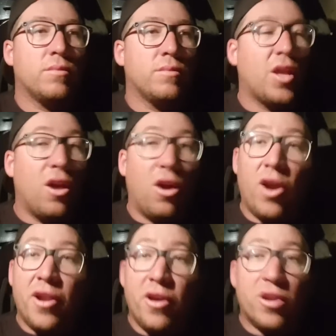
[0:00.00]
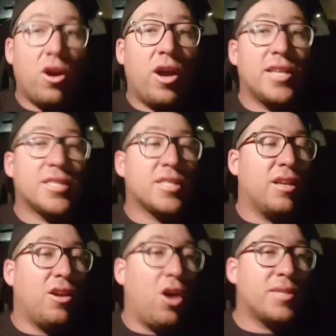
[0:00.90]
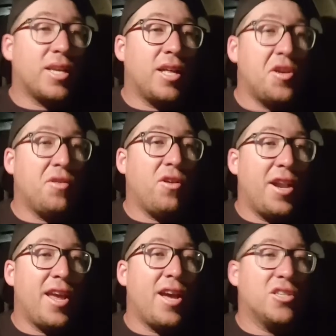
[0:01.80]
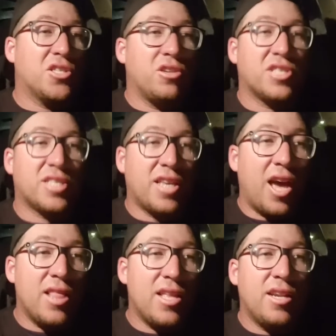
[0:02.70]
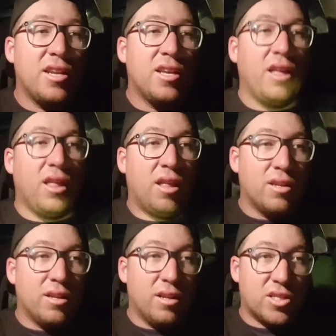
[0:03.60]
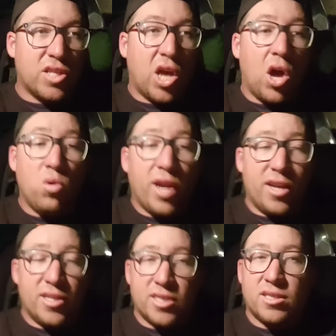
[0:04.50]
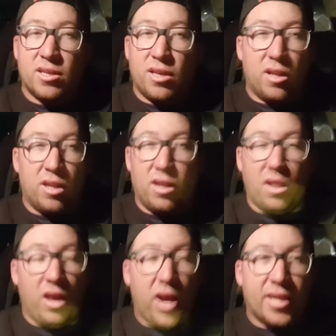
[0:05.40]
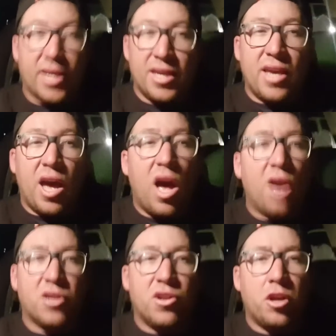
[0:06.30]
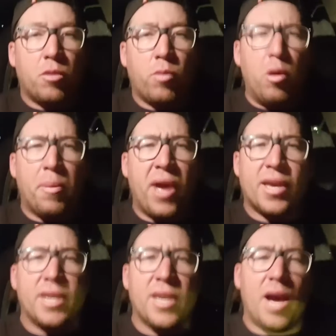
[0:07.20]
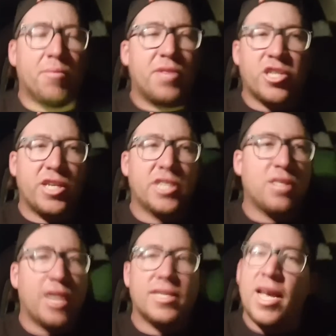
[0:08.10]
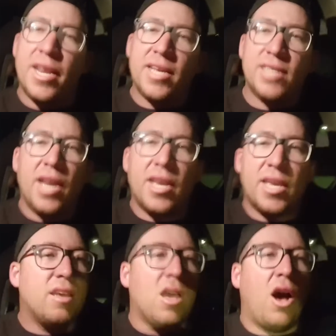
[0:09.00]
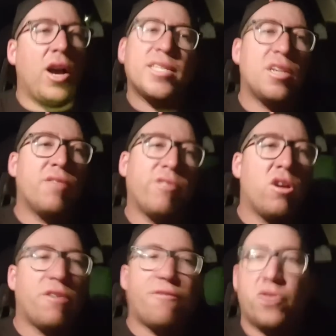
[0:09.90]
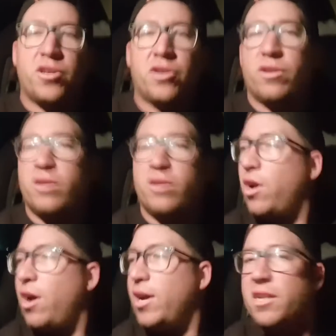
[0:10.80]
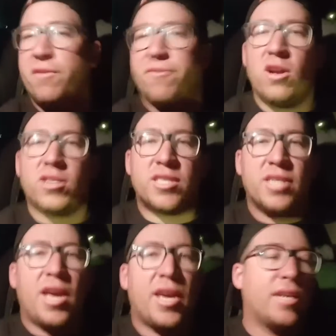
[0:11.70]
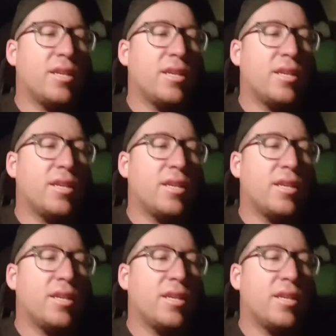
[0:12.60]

I know, guys. I'm telling you right now. So Scarlett told us like in the afternoon when we were packing up, that she's like, Daddy, I did a vlog for you. You know, I did a vlog today.